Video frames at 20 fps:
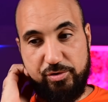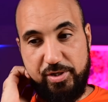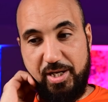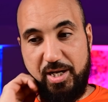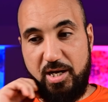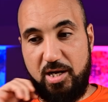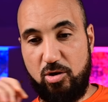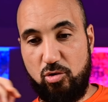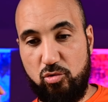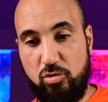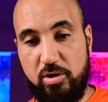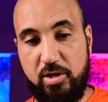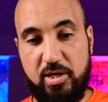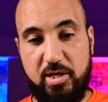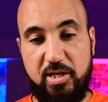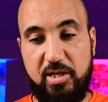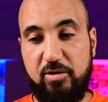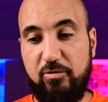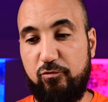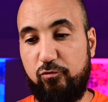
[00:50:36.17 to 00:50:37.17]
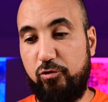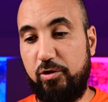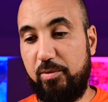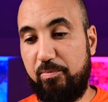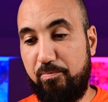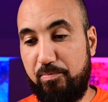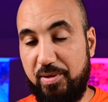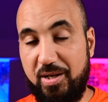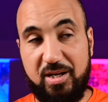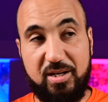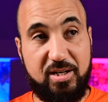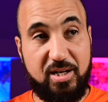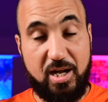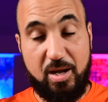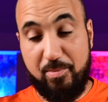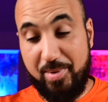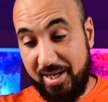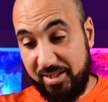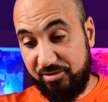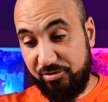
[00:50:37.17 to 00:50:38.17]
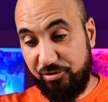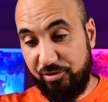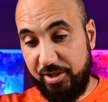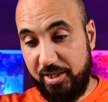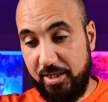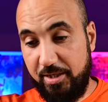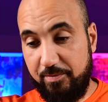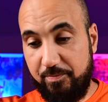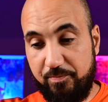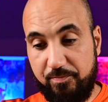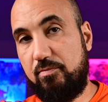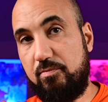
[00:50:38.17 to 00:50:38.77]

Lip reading: now if we plug a battery,